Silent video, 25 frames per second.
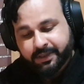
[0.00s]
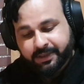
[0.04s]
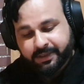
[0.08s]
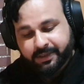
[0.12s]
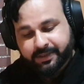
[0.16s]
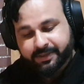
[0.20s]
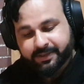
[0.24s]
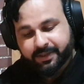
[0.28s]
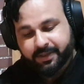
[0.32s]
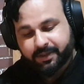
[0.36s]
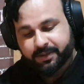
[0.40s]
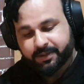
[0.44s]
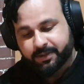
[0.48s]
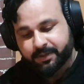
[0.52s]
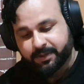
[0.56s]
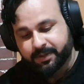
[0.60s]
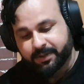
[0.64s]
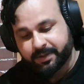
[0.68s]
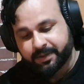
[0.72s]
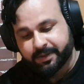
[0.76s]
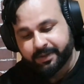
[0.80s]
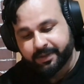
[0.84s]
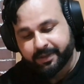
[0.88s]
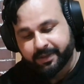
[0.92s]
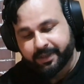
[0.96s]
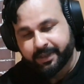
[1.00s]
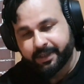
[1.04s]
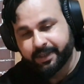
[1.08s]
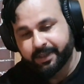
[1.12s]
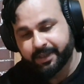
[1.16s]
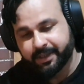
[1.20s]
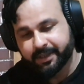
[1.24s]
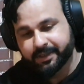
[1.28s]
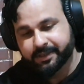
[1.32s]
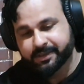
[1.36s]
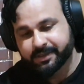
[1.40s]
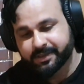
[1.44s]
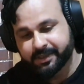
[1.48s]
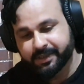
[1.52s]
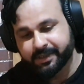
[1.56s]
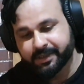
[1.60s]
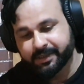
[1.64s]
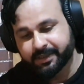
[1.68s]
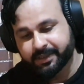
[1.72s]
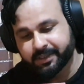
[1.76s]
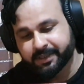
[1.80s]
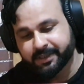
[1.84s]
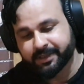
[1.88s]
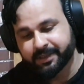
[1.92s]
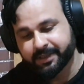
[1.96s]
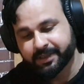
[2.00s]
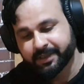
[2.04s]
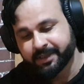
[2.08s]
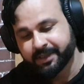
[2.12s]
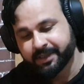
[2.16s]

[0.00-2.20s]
So here's the